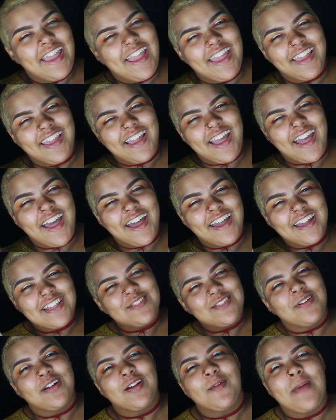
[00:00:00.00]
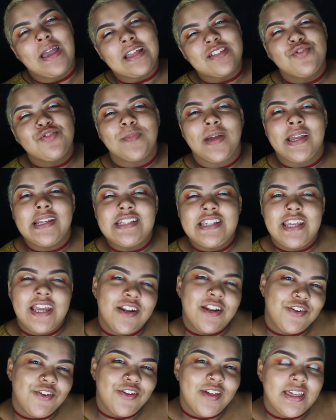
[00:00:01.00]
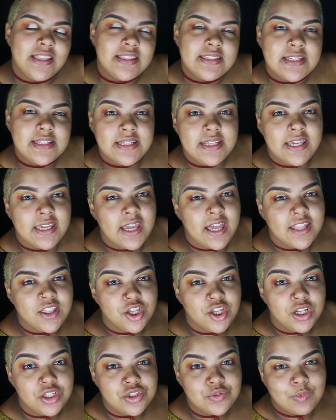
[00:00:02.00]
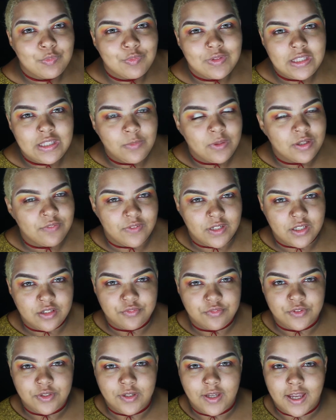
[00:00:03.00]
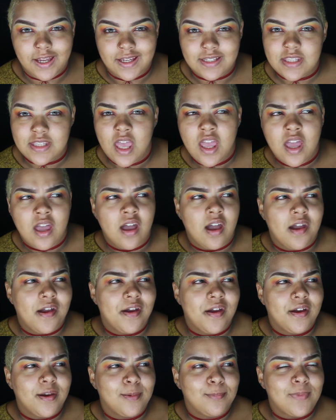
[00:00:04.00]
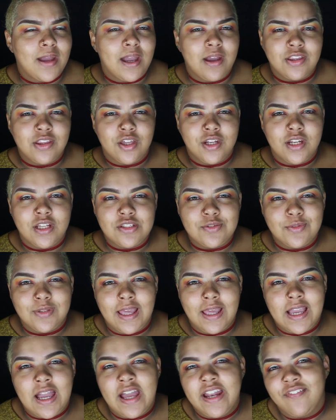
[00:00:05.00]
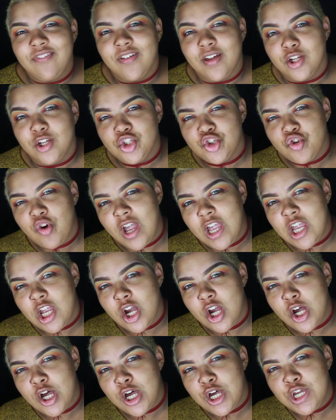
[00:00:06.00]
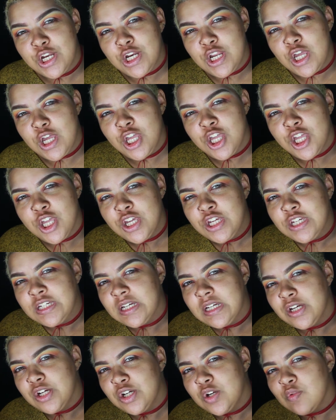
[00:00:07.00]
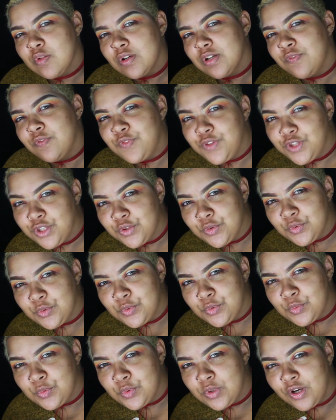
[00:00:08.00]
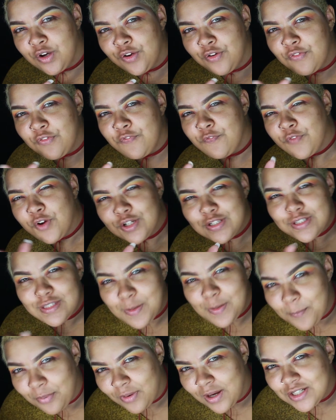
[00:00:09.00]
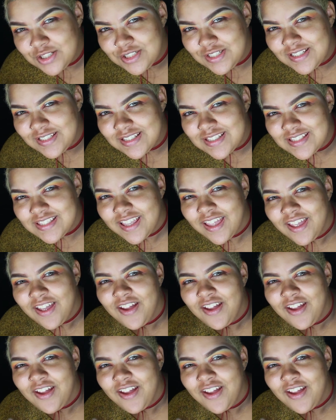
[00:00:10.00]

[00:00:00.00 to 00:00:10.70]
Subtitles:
Hey guys, welcome back to my channel, and today I thought I'd do a really quick video for you guys. I thought I'd do like kind of like a try on, a review, first impressions